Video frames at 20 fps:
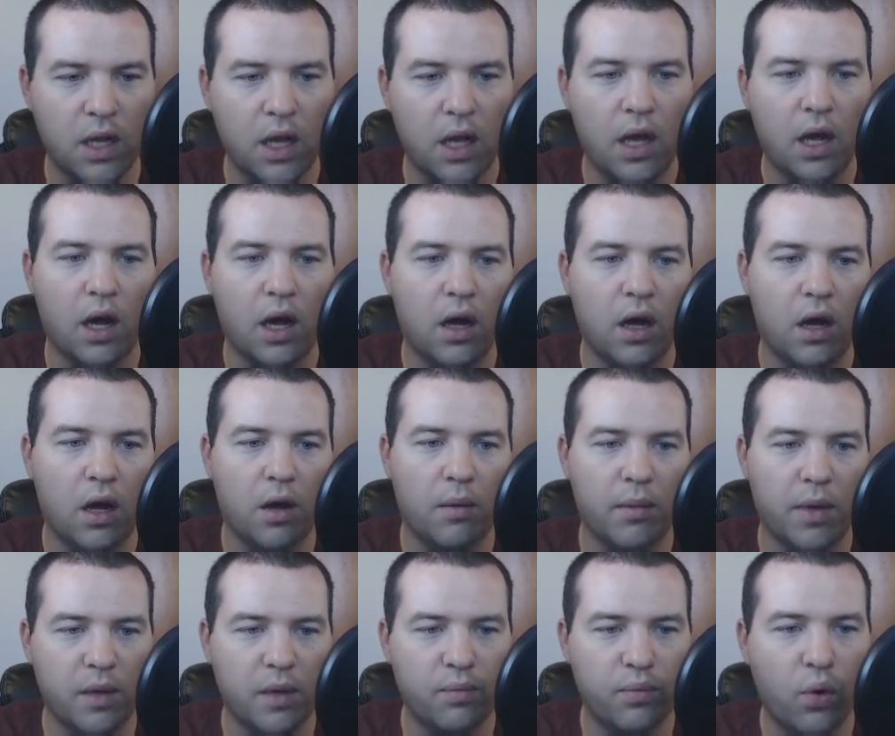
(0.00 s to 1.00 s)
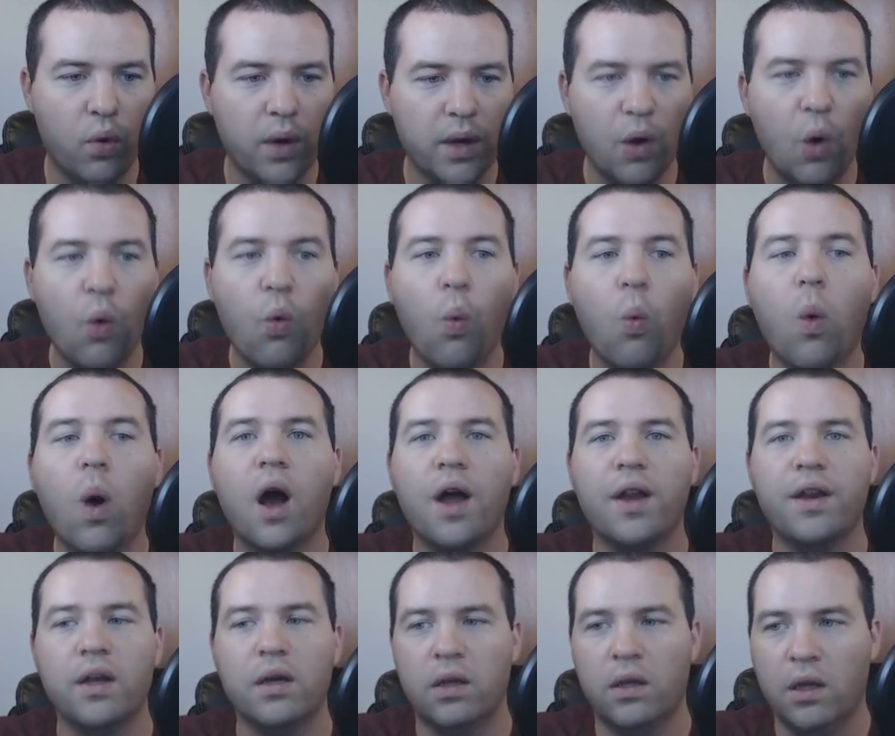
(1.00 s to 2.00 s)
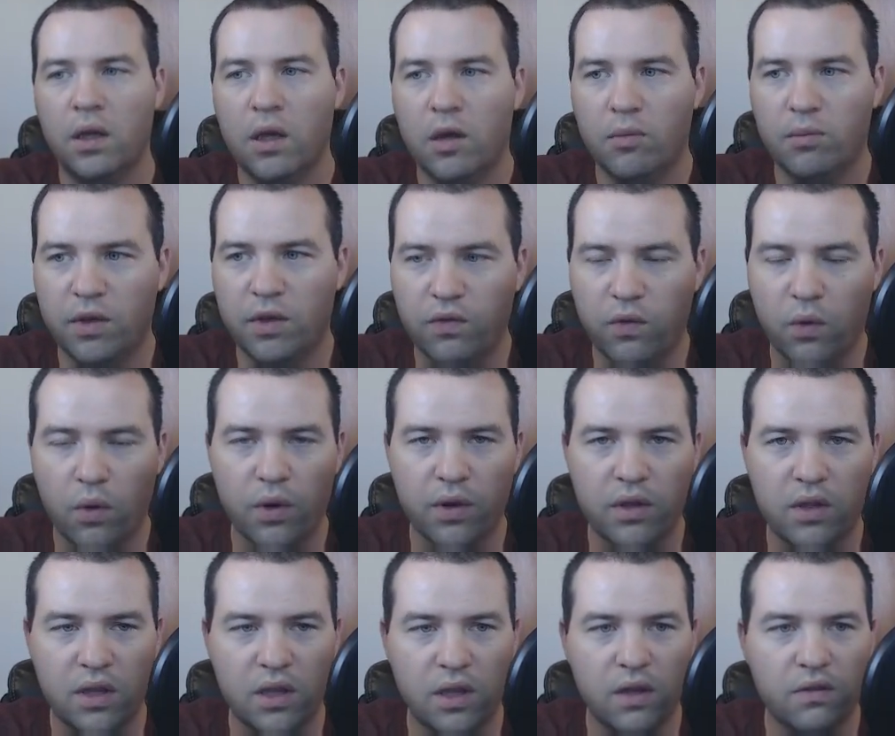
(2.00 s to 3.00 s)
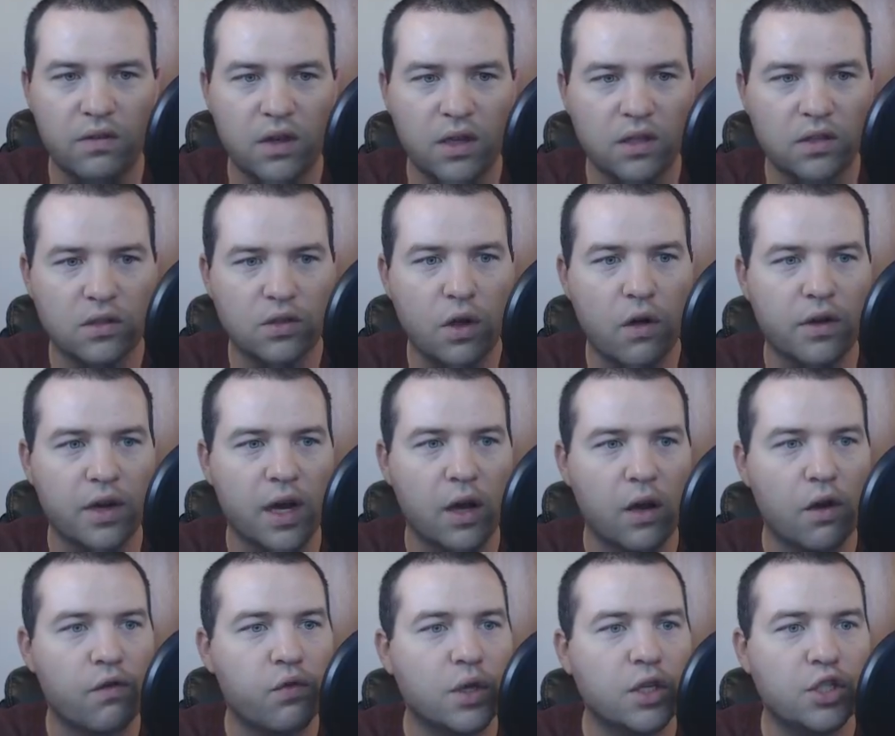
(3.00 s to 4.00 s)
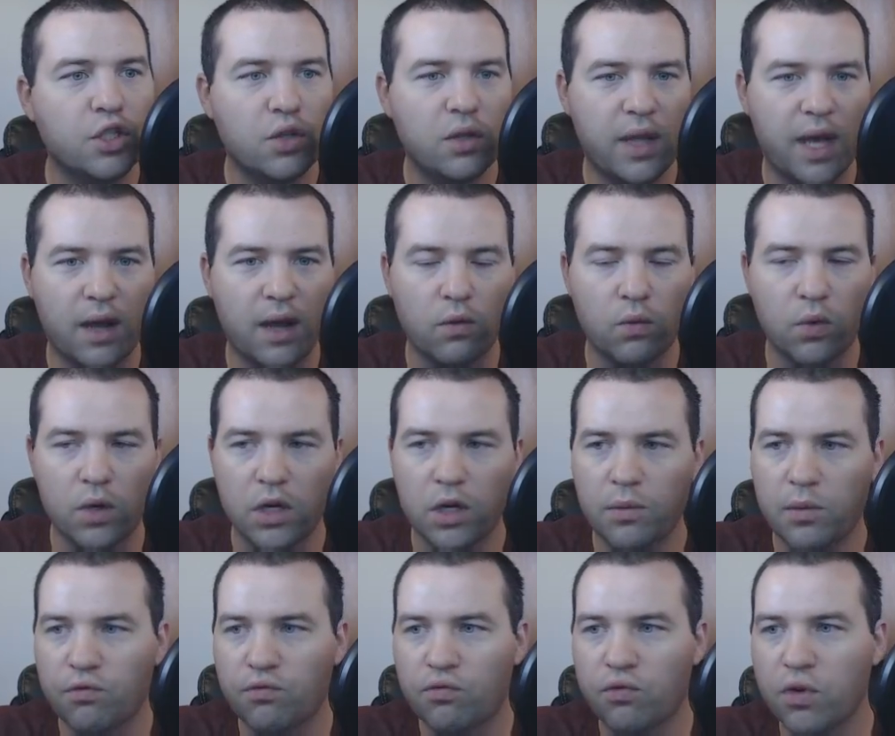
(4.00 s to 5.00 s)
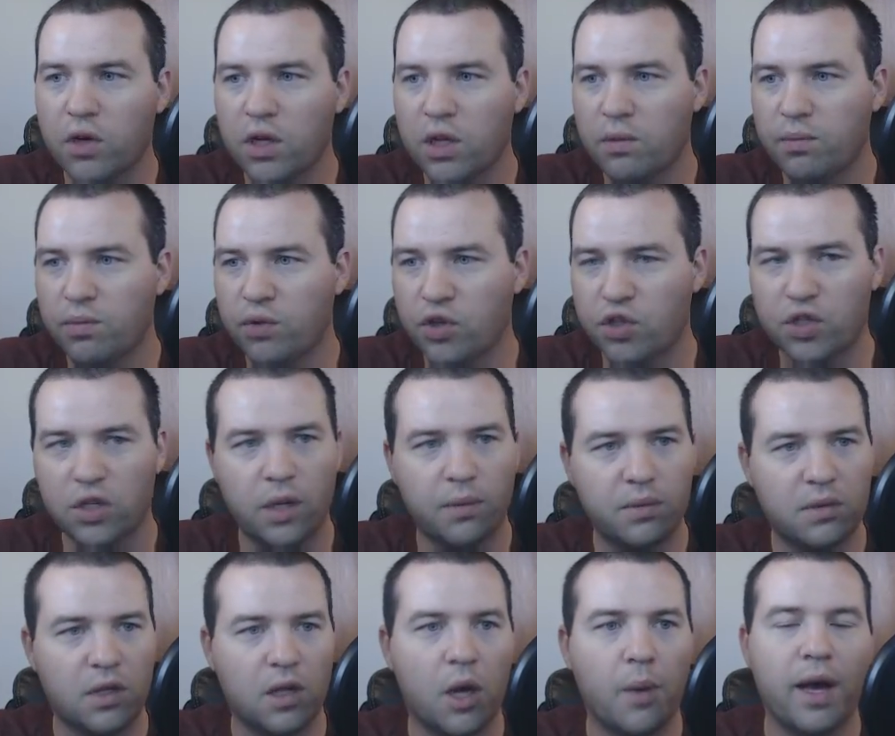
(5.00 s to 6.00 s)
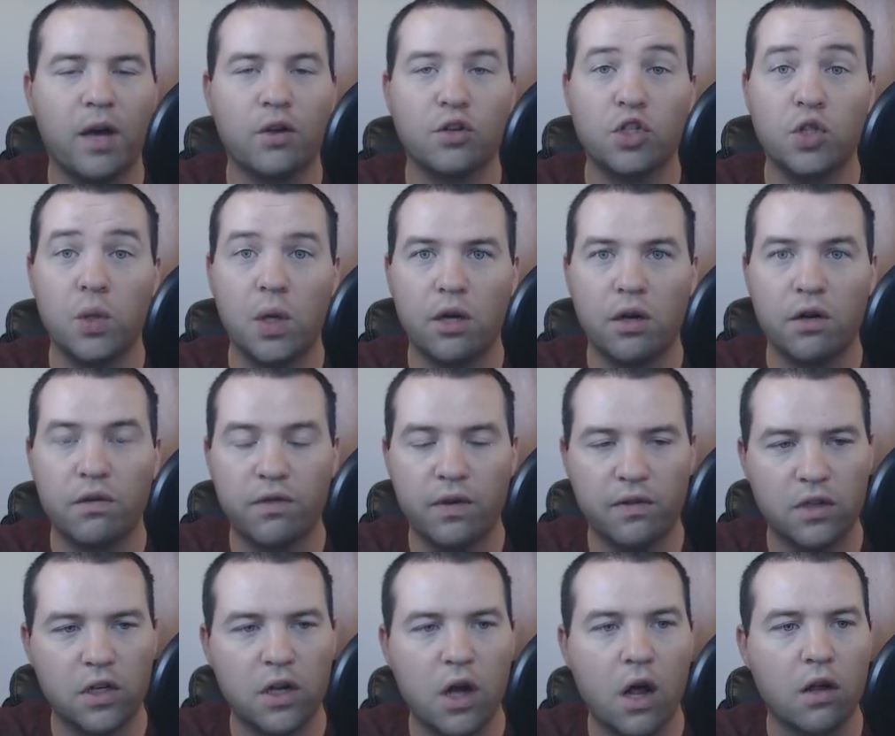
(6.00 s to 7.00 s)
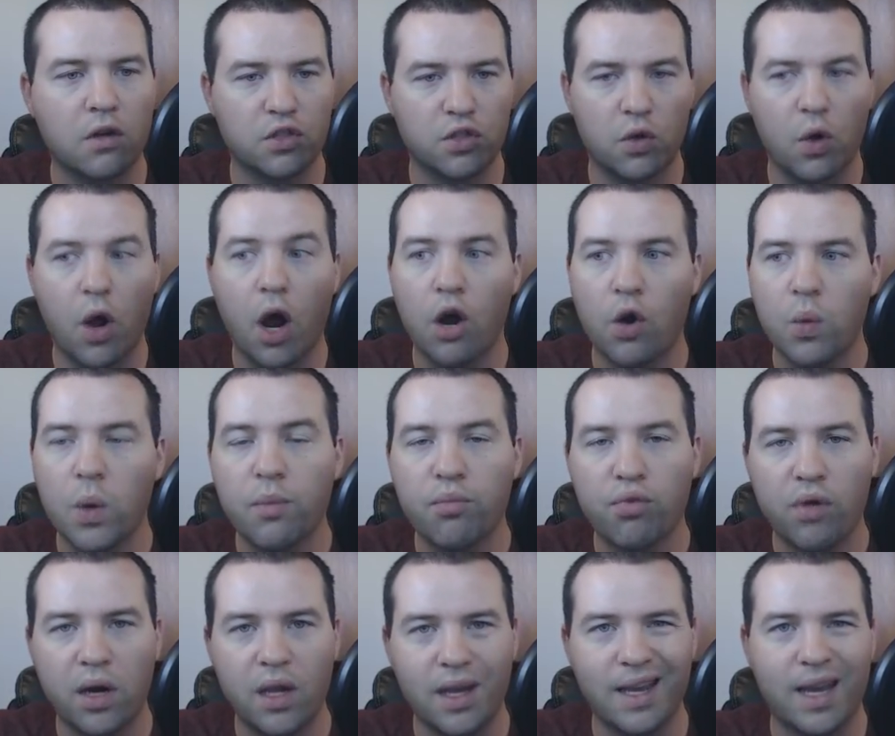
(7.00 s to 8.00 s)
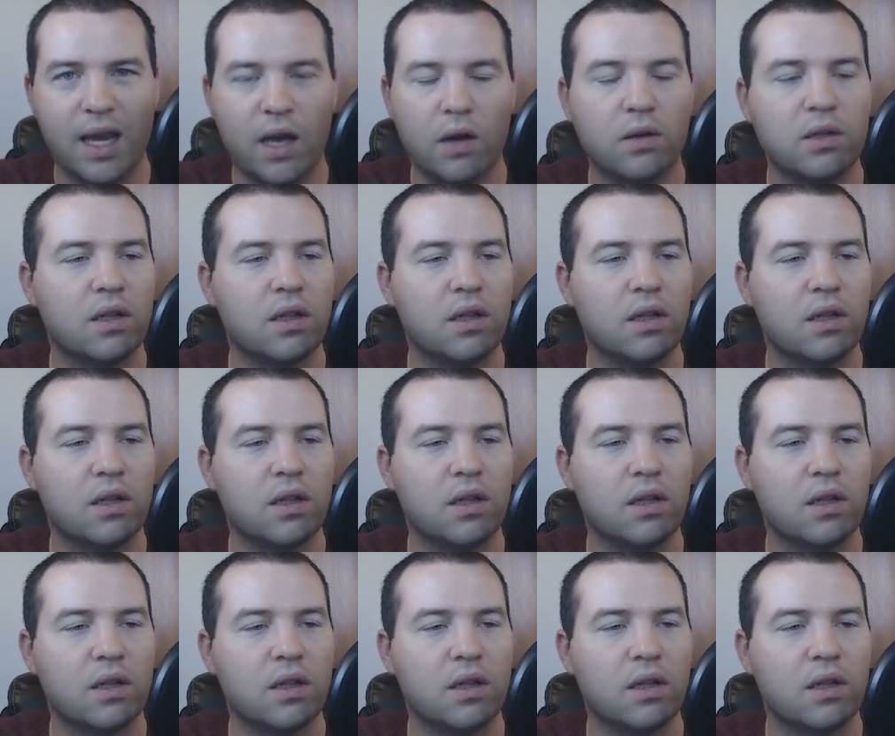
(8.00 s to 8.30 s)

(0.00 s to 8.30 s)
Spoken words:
a 0.1 before the evening is over. Now, if we do that, we're going to be really pushing up to about $250. So are we breaking out to the